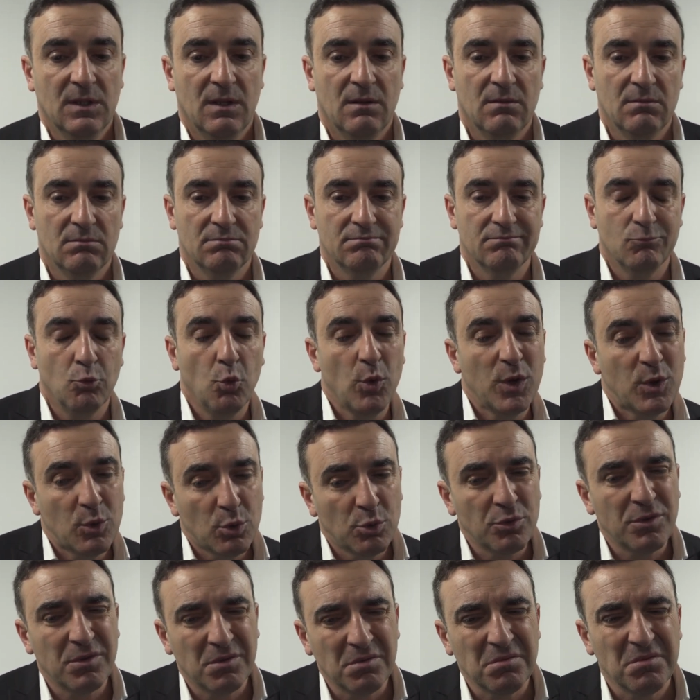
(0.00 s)
um, we
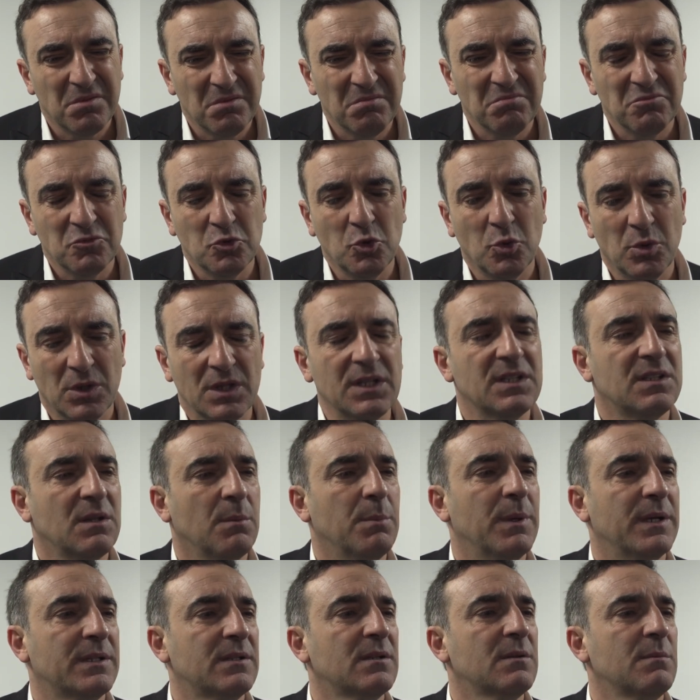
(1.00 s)
could do a little
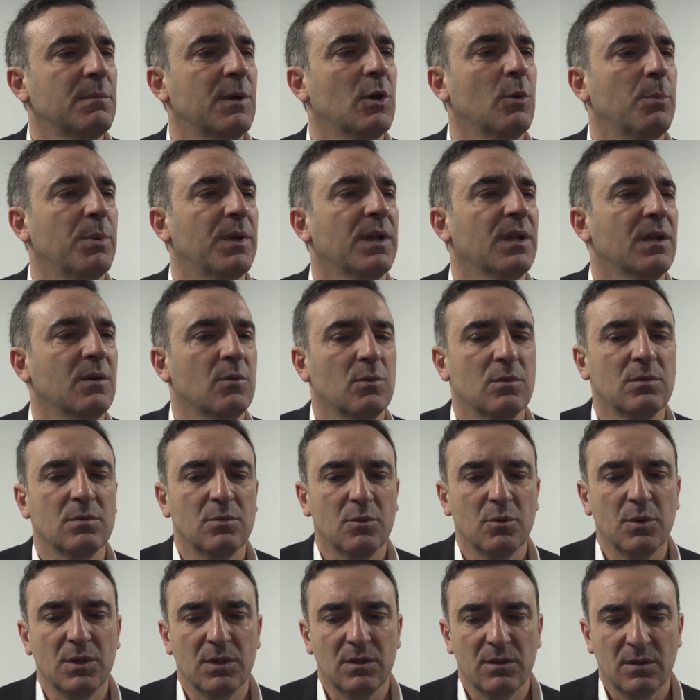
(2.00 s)
better, in my opinion.
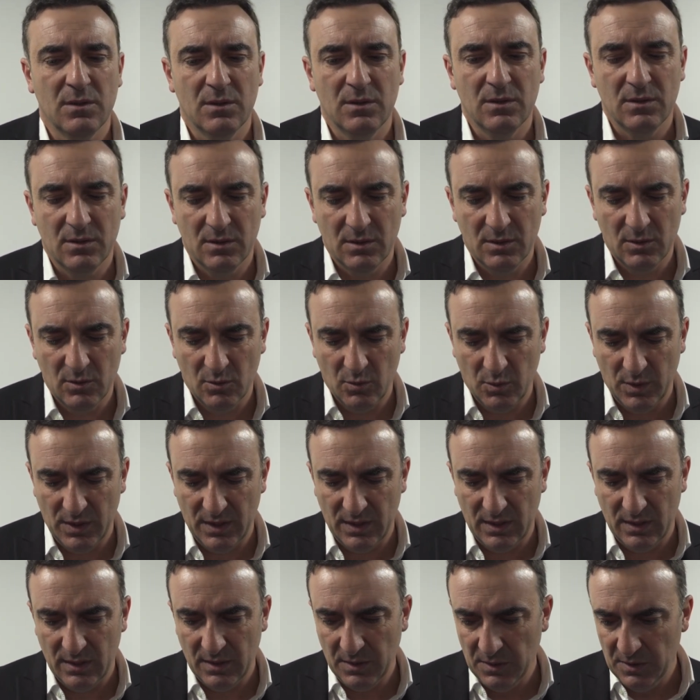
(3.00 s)
We
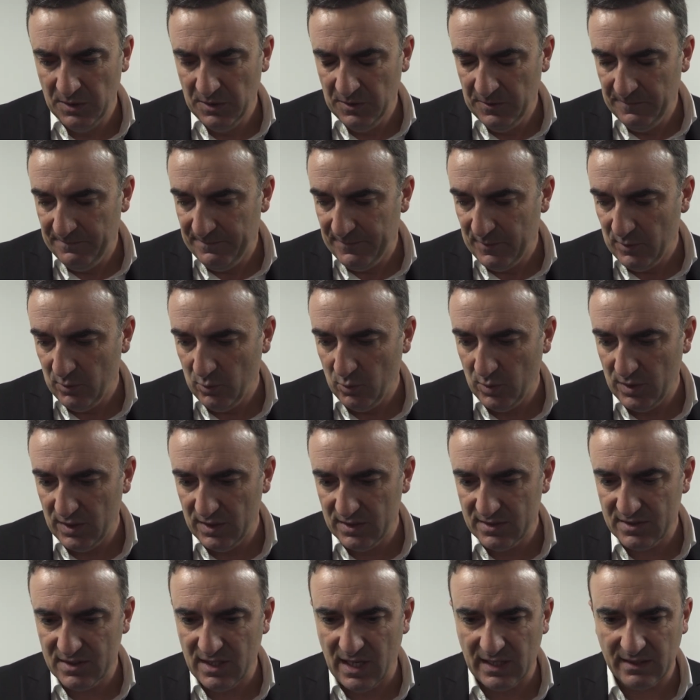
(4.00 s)
we. We
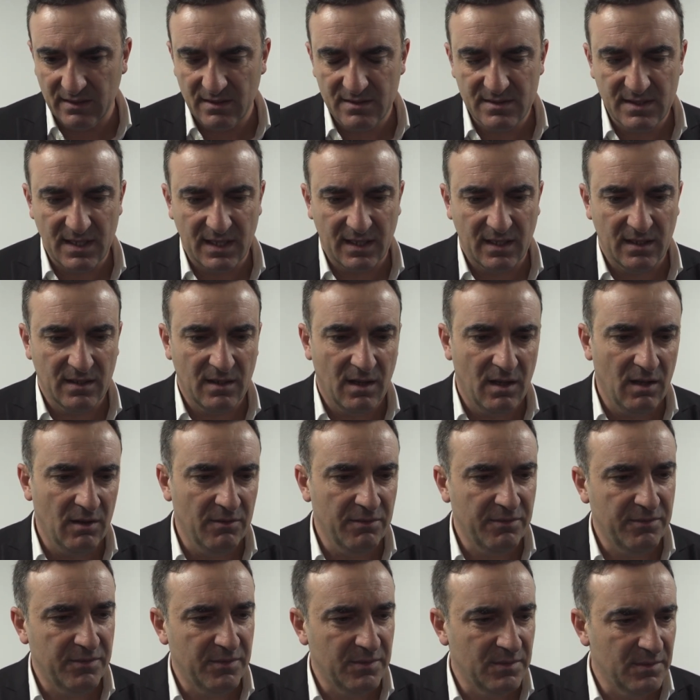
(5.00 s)
start the second
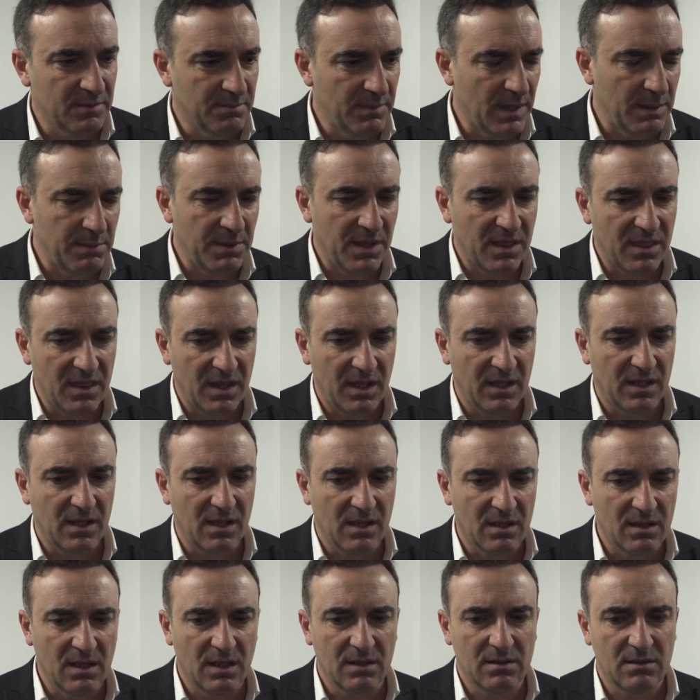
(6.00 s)
half maybe
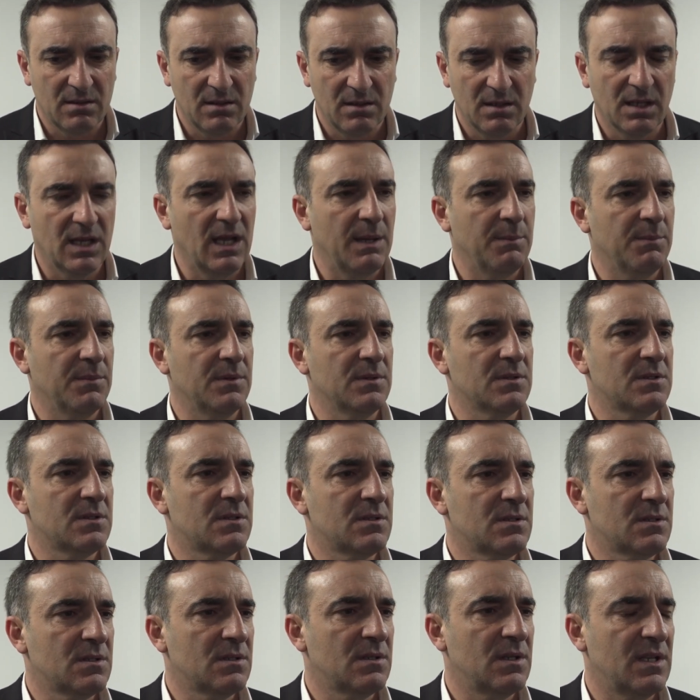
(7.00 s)
thinking that the game
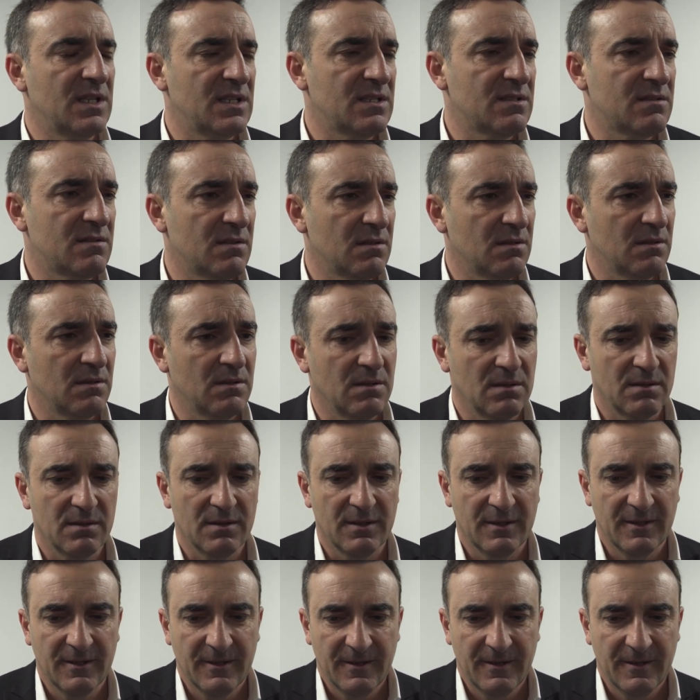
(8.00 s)
is is, uh,